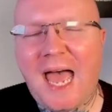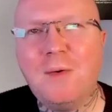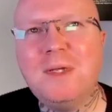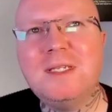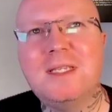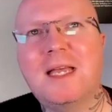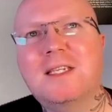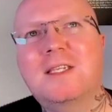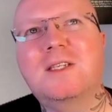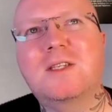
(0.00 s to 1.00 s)
How is
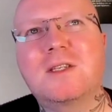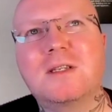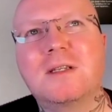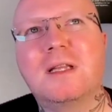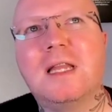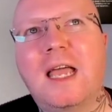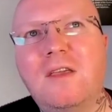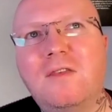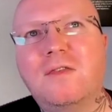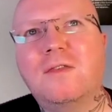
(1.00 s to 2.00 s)
this
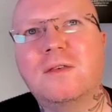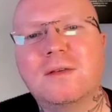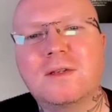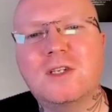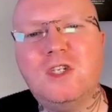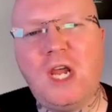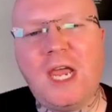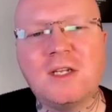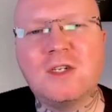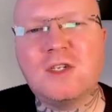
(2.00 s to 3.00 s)
life
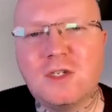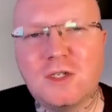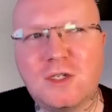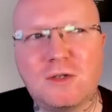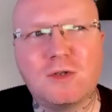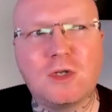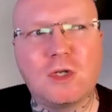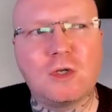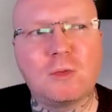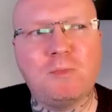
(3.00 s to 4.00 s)
changed
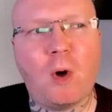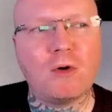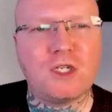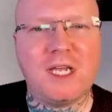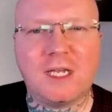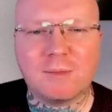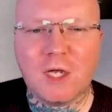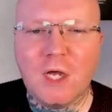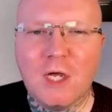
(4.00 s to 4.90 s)
Paul Jacobs?